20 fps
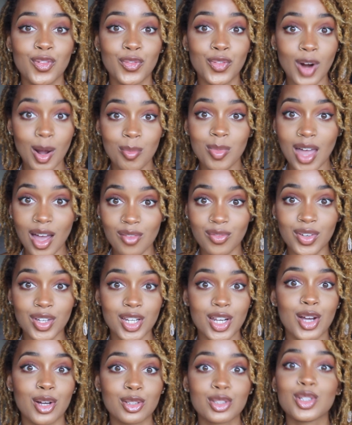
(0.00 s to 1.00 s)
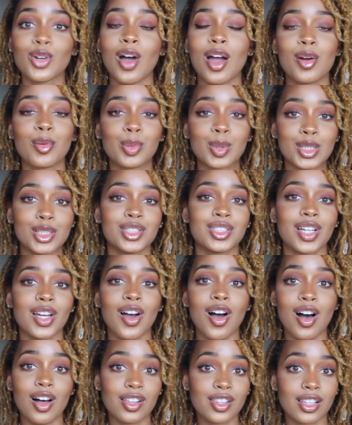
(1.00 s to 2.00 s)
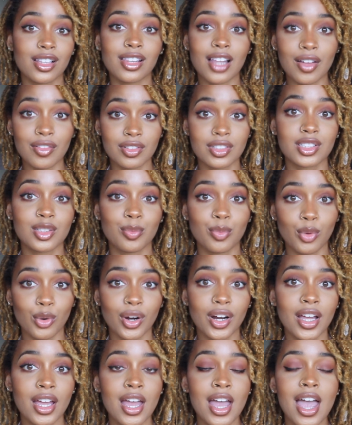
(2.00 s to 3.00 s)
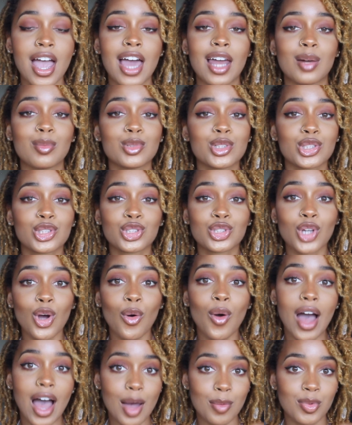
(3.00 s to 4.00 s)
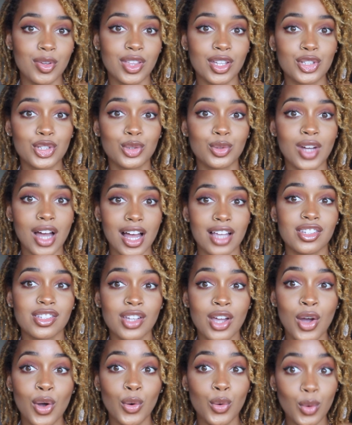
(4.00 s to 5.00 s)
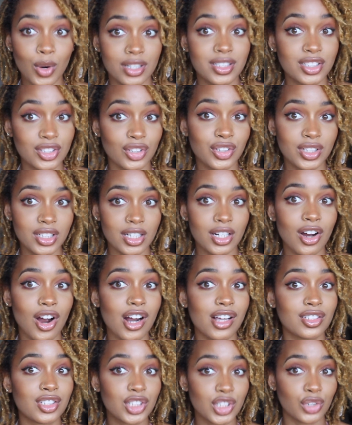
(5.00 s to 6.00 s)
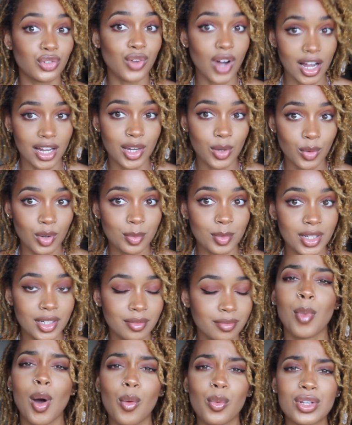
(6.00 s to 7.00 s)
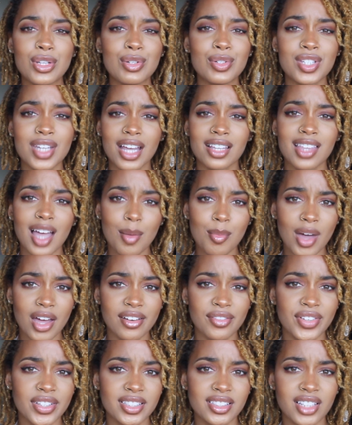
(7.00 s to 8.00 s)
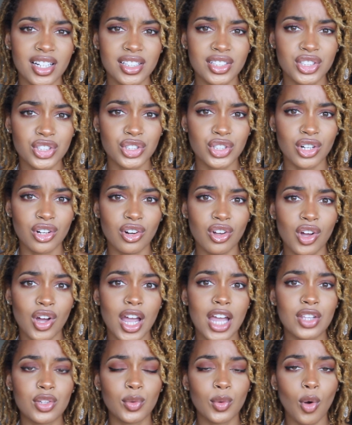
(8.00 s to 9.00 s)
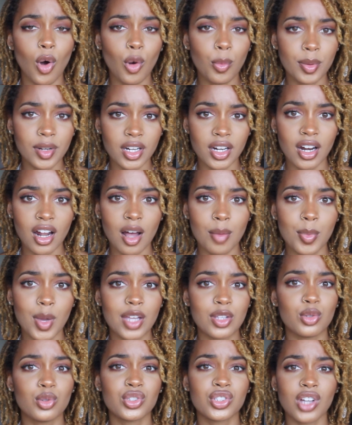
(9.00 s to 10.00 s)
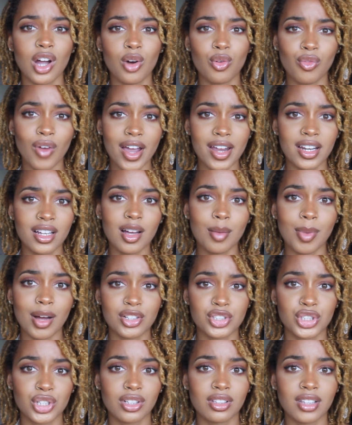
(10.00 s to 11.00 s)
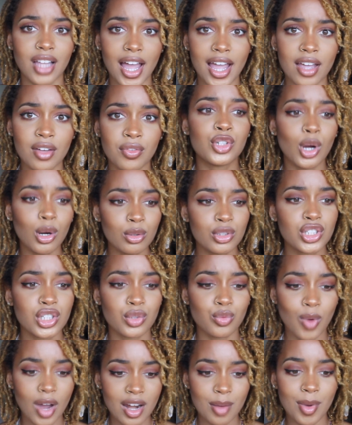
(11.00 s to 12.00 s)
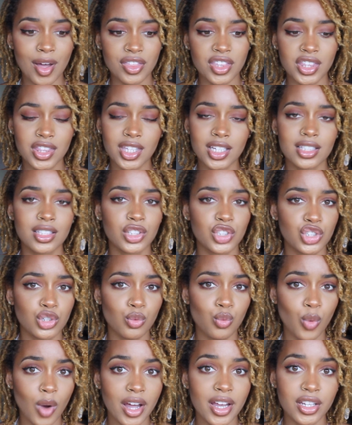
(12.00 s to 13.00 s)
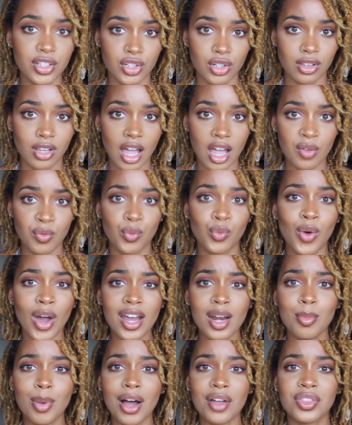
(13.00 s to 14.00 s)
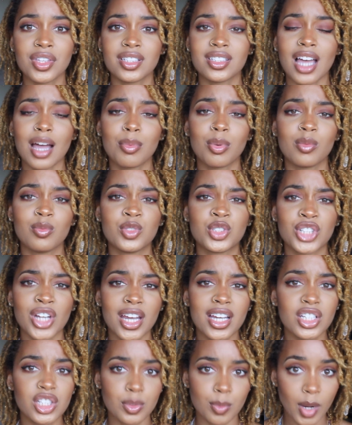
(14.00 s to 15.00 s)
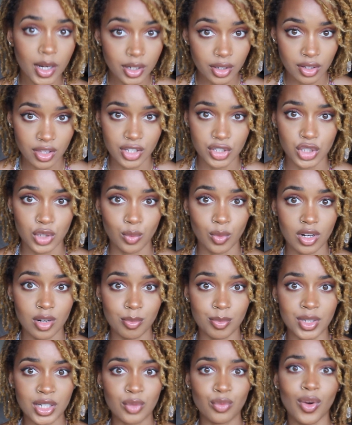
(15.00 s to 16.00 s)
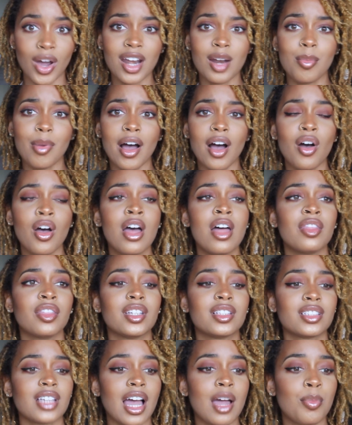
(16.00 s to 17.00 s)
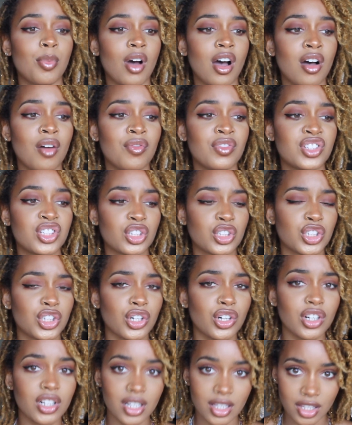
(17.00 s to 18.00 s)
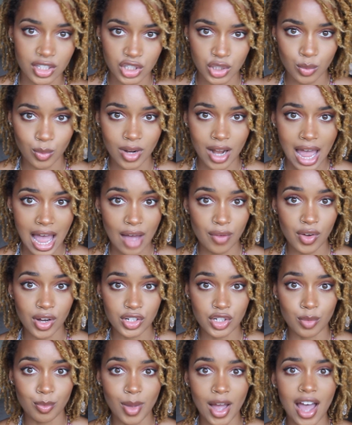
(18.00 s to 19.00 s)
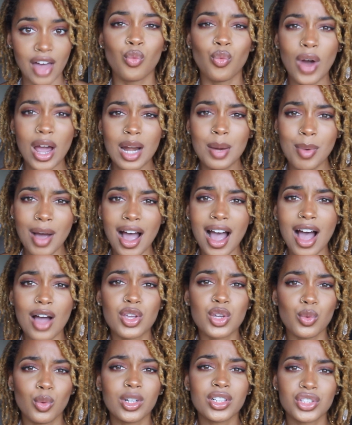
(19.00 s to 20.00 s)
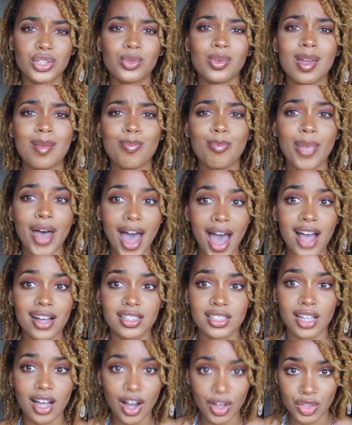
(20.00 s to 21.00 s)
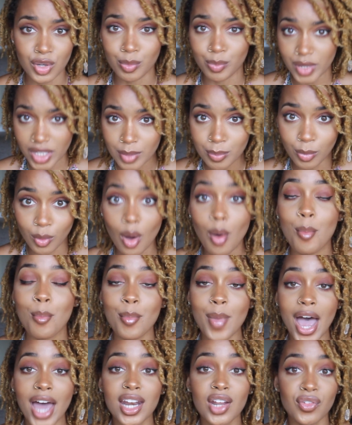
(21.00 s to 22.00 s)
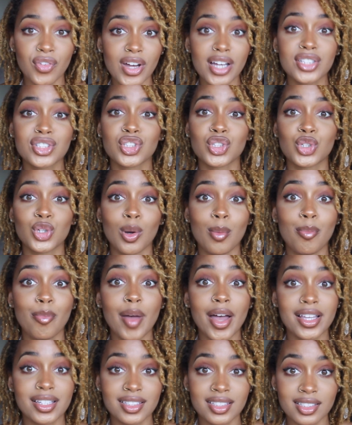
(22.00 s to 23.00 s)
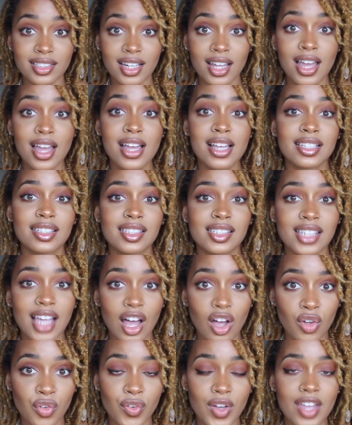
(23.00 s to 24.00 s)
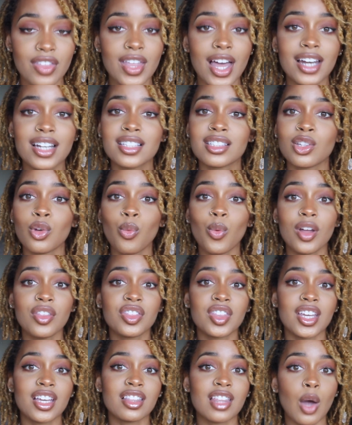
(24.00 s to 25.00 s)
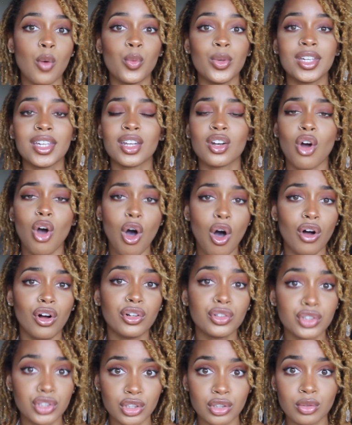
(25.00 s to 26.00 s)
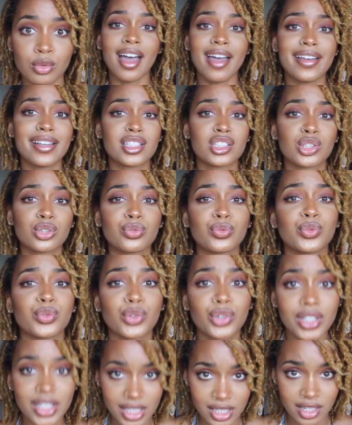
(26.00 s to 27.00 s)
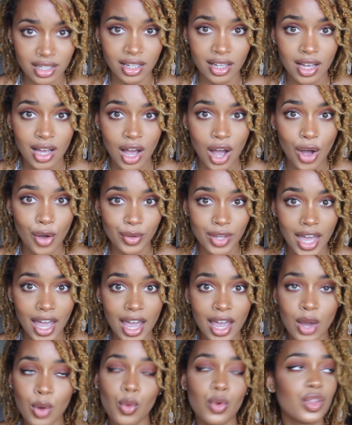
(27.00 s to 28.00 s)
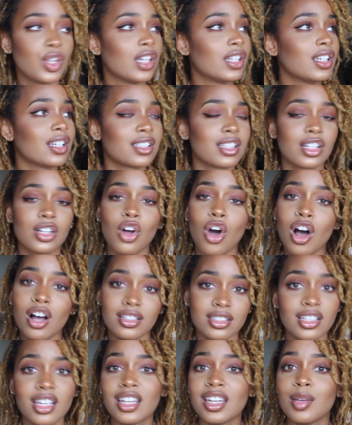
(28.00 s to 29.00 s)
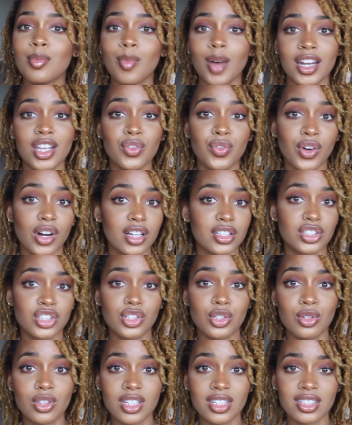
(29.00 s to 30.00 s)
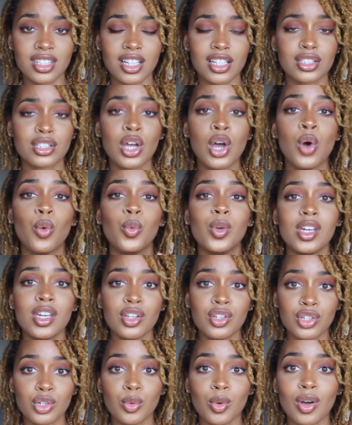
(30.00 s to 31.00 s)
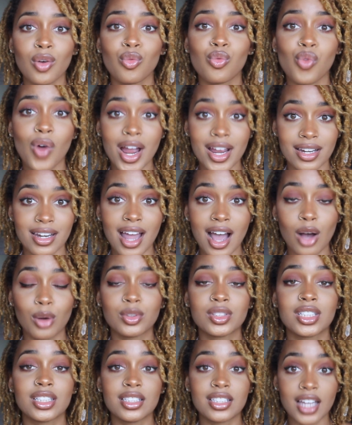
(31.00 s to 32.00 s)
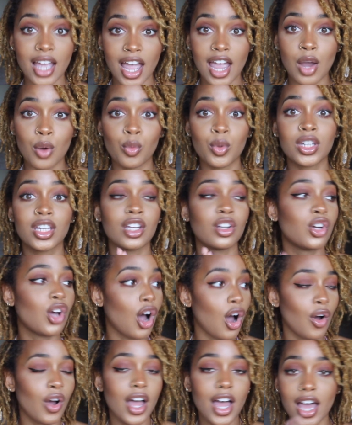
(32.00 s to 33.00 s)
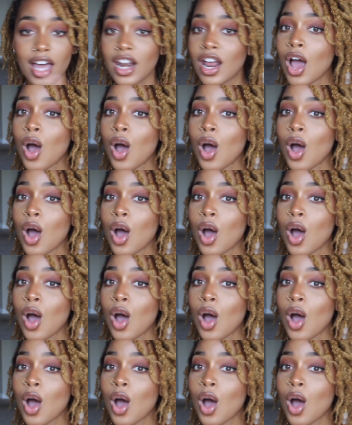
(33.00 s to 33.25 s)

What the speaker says: from that video, so I appreciate all the love and support, and I'm just so happy that you guys who are still here are still rocking with me. But when you take that manifestation journal and you open it up and you start writing about your life, don't just write about the things that you want in your life. Write about the type of change maker that you want to be. Write about the type of security that you want to have on your path. Write about how you want to impact other people. Manifest your best self. And that is the one thing that we can all do that is free. Okay, it doesn't cost any money for us to do these things. We can do it right now, today. We can go ahead,